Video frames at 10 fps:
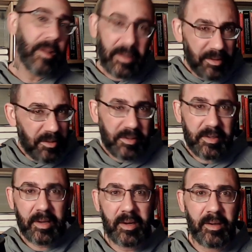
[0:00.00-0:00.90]
just
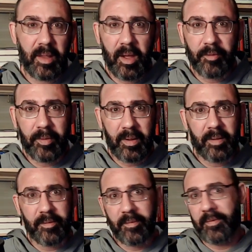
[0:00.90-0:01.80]
stick it in the off wheel.
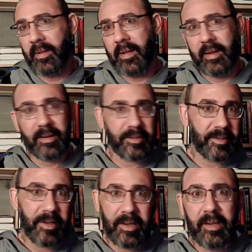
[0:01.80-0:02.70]
If you feel like it's
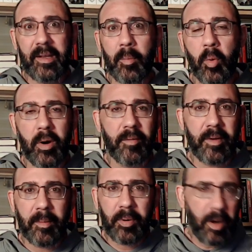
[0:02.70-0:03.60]
more of
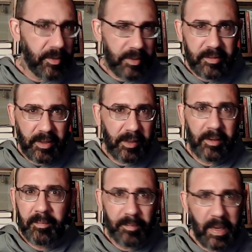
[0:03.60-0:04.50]
a processing
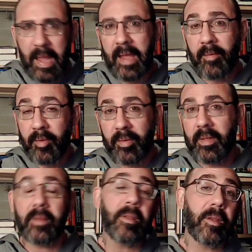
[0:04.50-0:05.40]
behavior
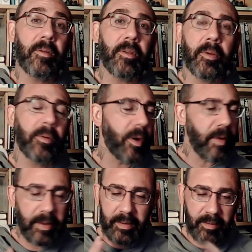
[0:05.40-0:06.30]
that you do, go
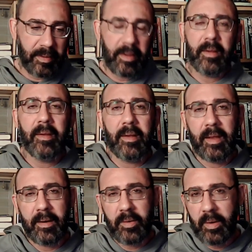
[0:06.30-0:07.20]
ahead
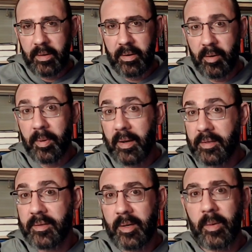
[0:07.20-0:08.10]
and do it under your
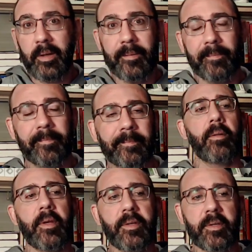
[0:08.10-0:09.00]
processing wheel.
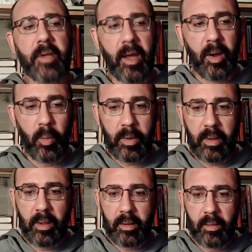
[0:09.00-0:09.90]
This is how
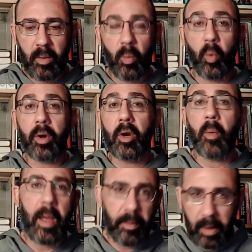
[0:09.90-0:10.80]
we work
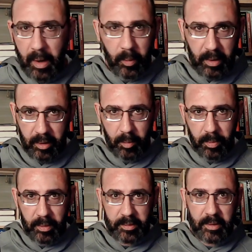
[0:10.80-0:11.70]
around our anchor
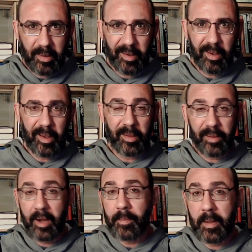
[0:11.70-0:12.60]
points. A
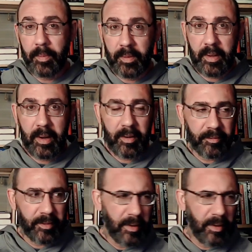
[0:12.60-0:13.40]
lot of people that have,